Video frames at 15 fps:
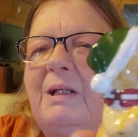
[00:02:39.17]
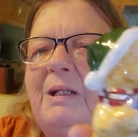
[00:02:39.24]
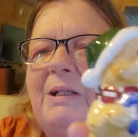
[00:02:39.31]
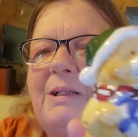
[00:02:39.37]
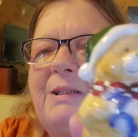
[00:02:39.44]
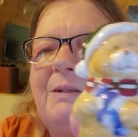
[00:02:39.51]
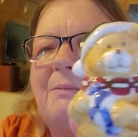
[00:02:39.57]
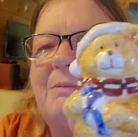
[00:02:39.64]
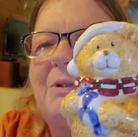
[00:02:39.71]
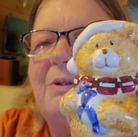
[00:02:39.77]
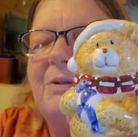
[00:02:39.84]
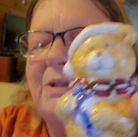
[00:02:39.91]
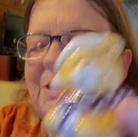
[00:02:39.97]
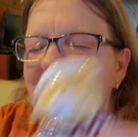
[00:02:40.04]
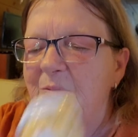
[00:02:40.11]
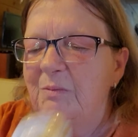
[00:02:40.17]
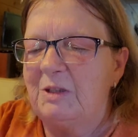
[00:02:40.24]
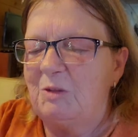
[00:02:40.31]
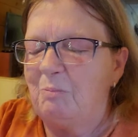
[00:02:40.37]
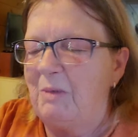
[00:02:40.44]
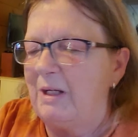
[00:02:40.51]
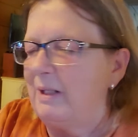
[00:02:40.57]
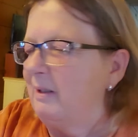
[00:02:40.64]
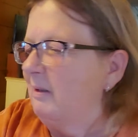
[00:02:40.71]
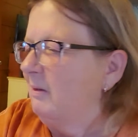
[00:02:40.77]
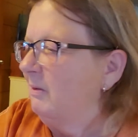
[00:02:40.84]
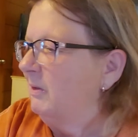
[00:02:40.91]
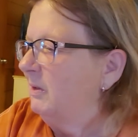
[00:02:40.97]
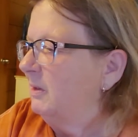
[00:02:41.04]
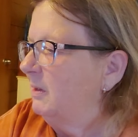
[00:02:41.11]
There's some Christmas
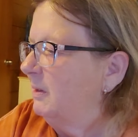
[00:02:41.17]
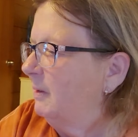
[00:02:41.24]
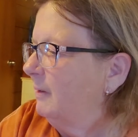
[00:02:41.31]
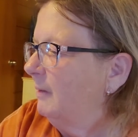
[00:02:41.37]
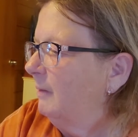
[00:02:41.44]
bears.